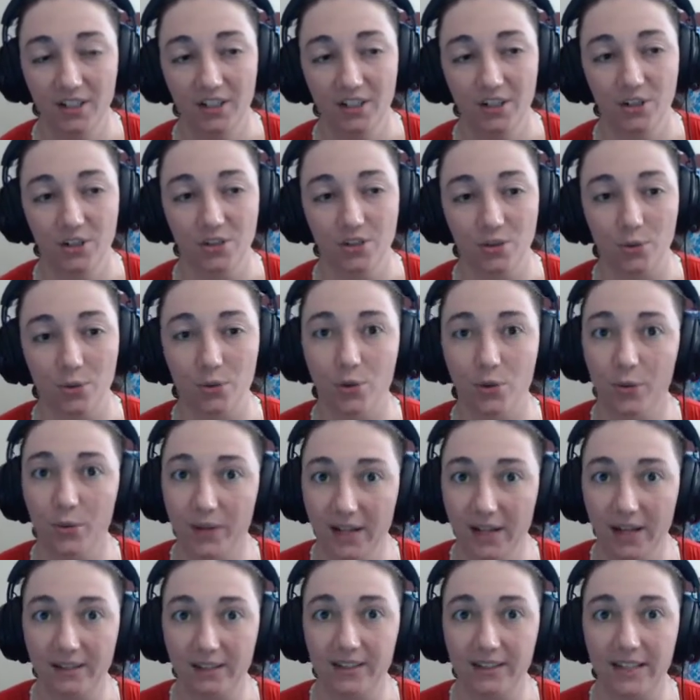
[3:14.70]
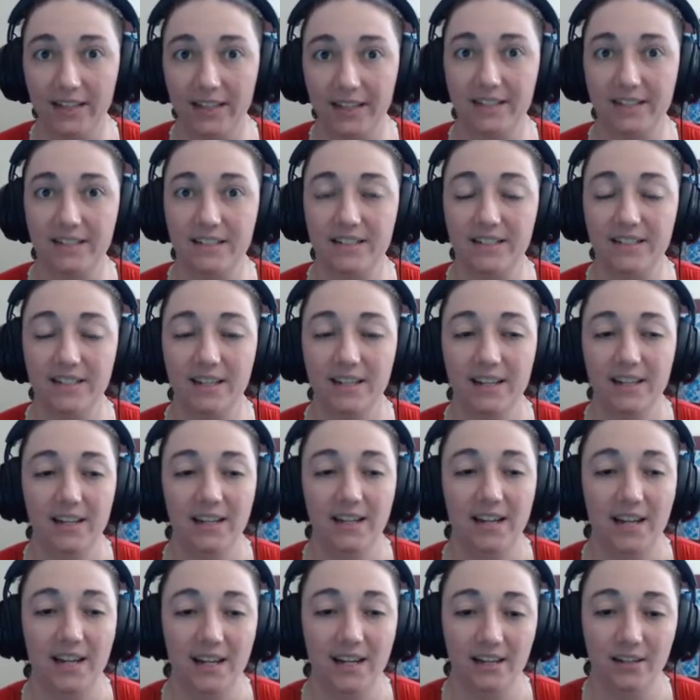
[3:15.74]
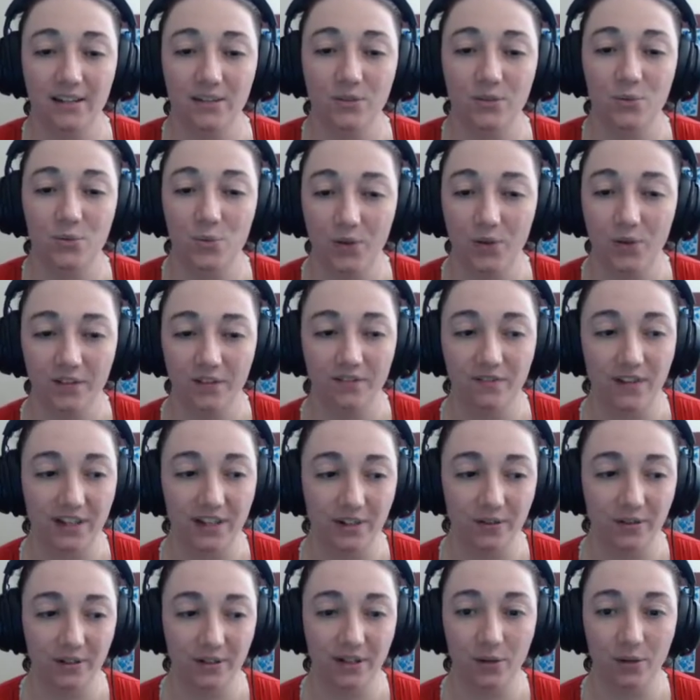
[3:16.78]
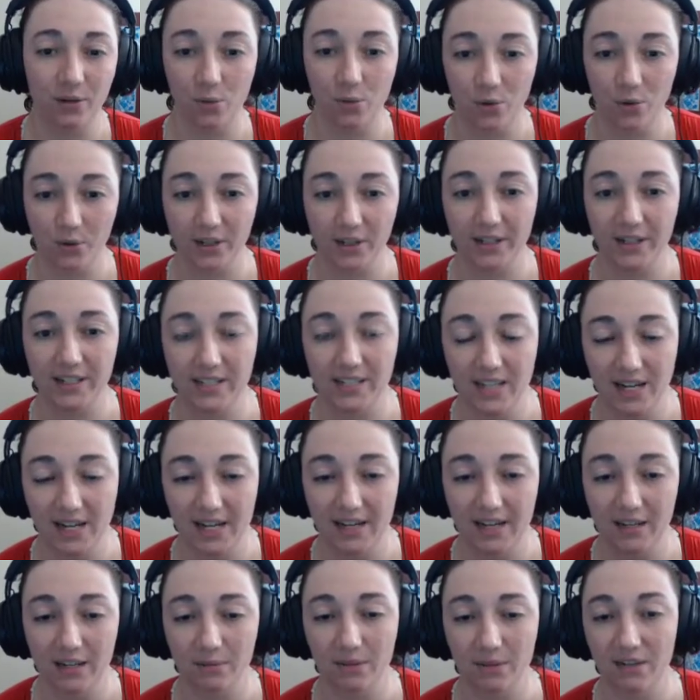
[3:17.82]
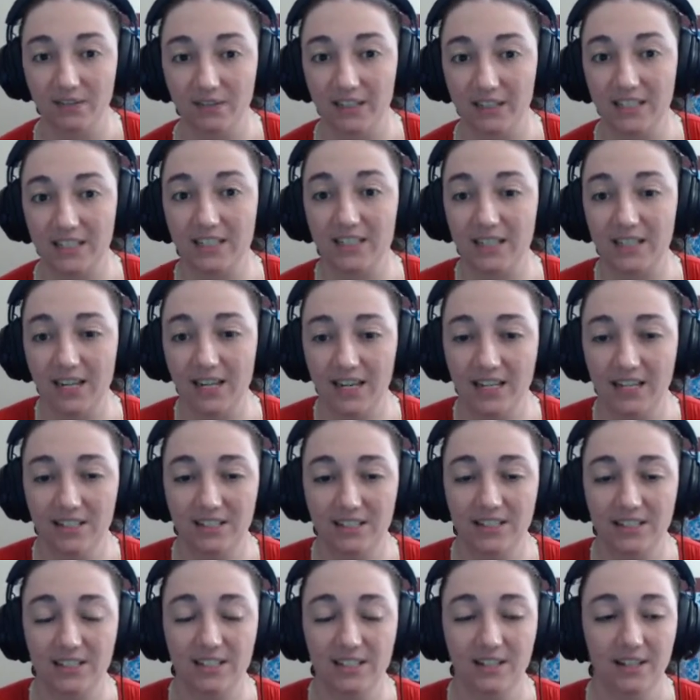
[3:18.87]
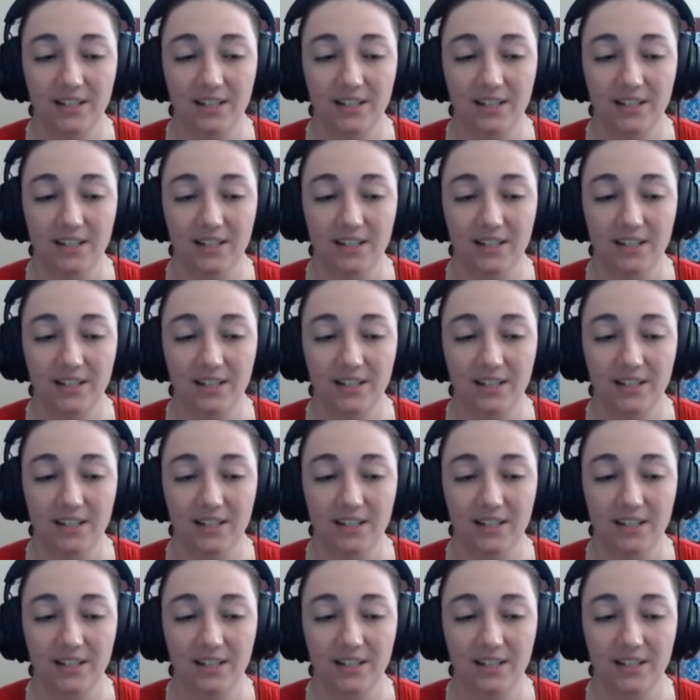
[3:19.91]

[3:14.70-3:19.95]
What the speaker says: So 3 allies and 1 invader in a world at a time, if that's the case.